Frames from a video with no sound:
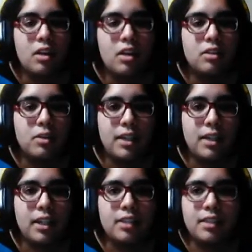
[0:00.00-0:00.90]
So
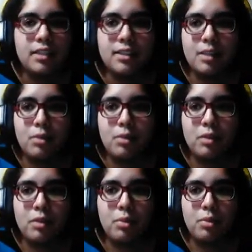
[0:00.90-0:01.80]
here is an example of a
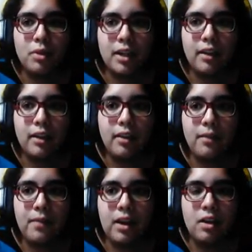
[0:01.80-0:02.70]
report
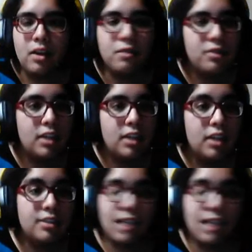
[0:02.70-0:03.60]
of
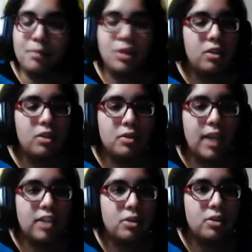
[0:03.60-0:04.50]
the same Kahoot that
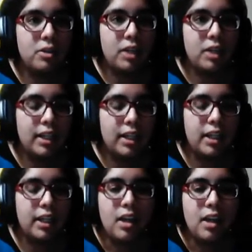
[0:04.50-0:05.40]
I showed you
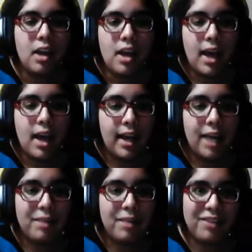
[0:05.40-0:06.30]
earlier, and I
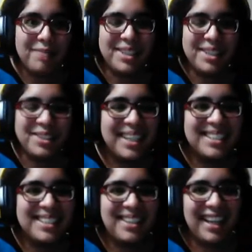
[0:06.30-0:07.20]
had my family do it
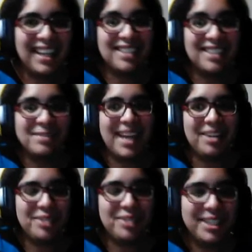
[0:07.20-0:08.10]
so I can get some
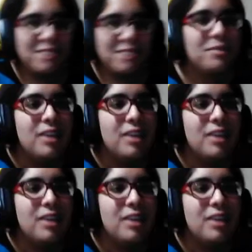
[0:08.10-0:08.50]
data for you.